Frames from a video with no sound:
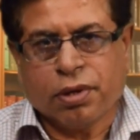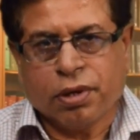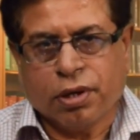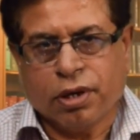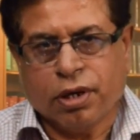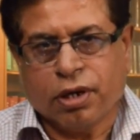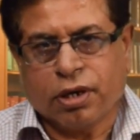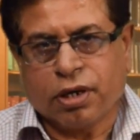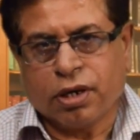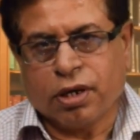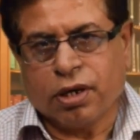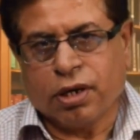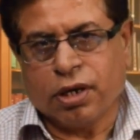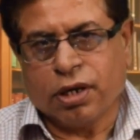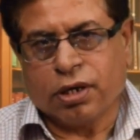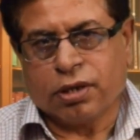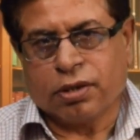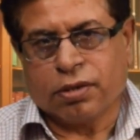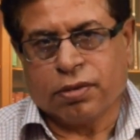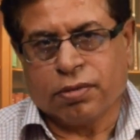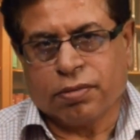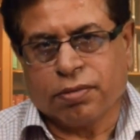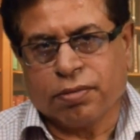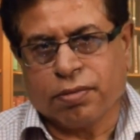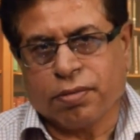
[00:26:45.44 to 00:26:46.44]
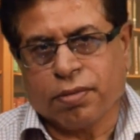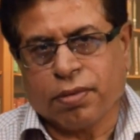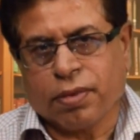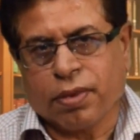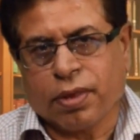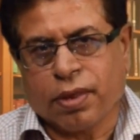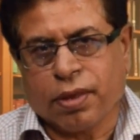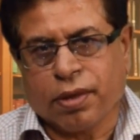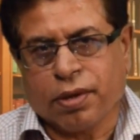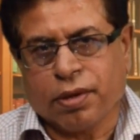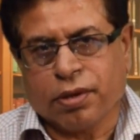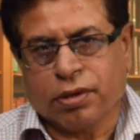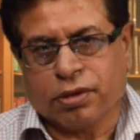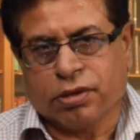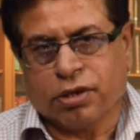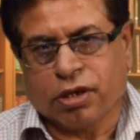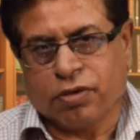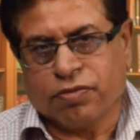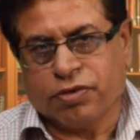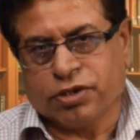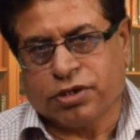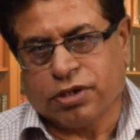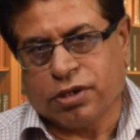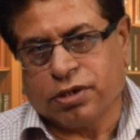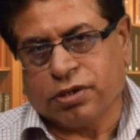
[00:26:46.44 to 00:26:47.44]
internet
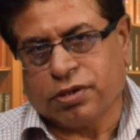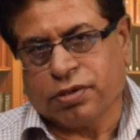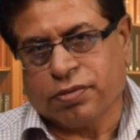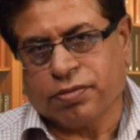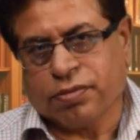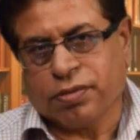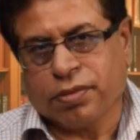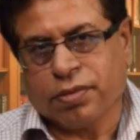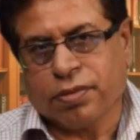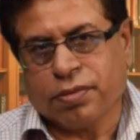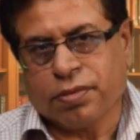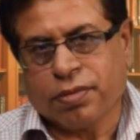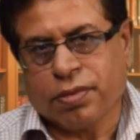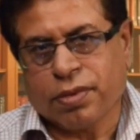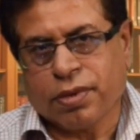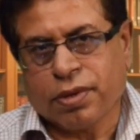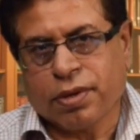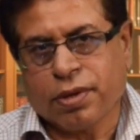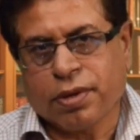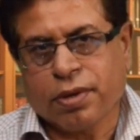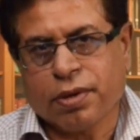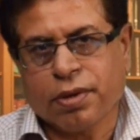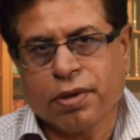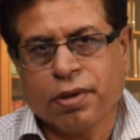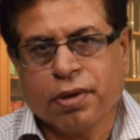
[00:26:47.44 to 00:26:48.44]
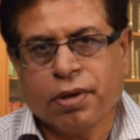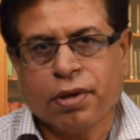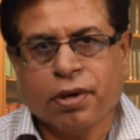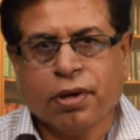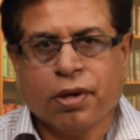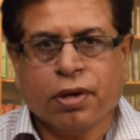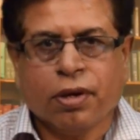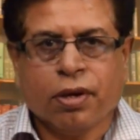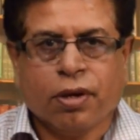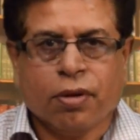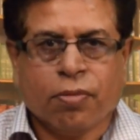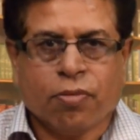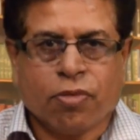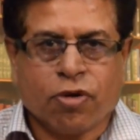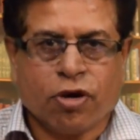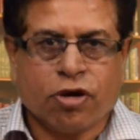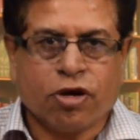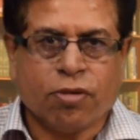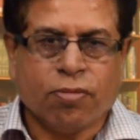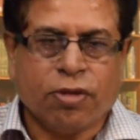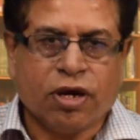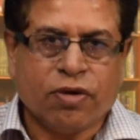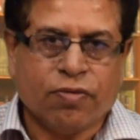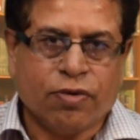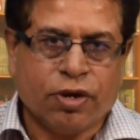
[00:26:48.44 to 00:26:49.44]
services
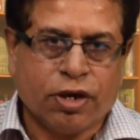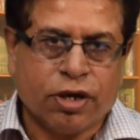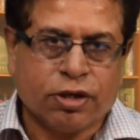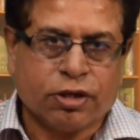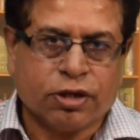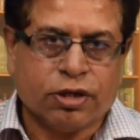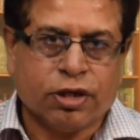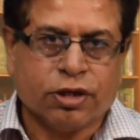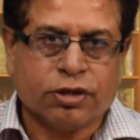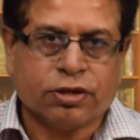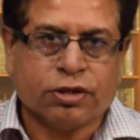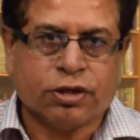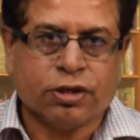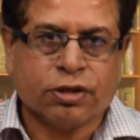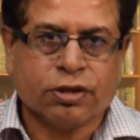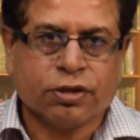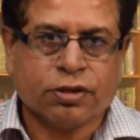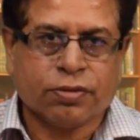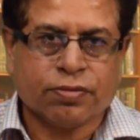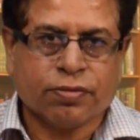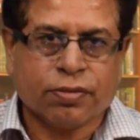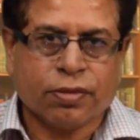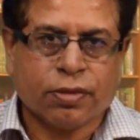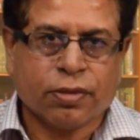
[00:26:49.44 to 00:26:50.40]
provided by various agencies